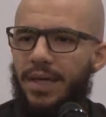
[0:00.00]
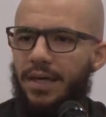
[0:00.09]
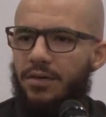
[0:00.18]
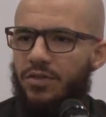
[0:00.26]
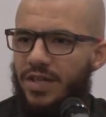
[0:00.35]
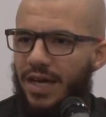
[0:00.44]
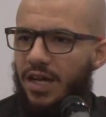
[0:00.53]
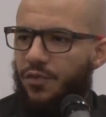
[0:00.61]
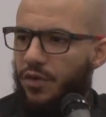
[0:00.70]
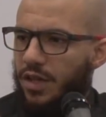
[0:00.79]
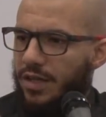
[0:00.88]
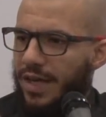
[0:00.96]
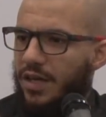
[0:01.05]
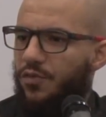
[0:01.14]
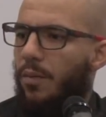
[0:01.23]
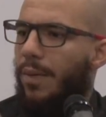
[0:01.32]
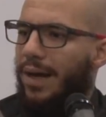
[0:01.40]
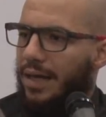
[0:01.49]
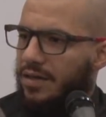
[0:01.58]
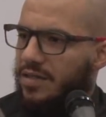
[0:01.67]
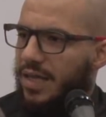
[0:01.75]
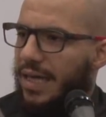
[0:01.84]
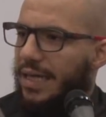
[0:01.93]
being recited for the dead, from my
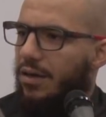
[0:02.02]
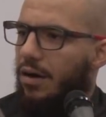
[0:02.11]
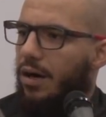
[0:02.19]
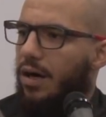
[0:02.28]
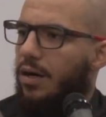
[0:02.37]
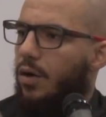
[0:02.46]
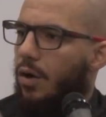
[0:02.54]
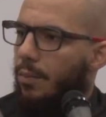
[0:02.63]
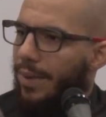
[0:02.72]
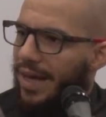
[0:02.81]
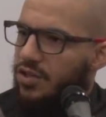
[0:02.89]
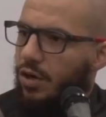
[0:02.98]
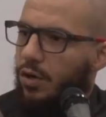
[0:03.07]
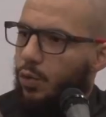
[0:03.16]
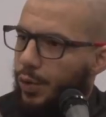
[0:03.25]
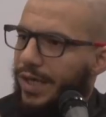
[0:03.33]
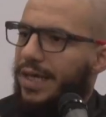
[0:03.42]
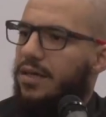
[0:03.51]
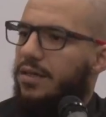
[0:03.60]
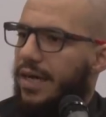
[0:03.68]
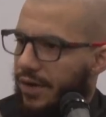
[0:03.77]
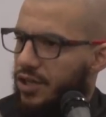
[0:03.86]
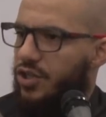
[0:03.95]
understanding, are based on
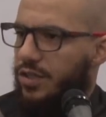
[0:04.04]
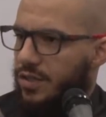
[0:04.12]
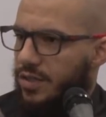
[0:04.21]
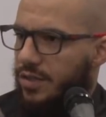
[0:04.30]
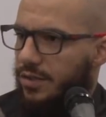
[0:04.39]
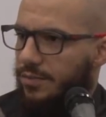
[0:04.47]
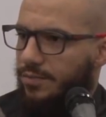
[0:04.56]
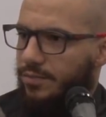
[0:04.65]
weak narrations.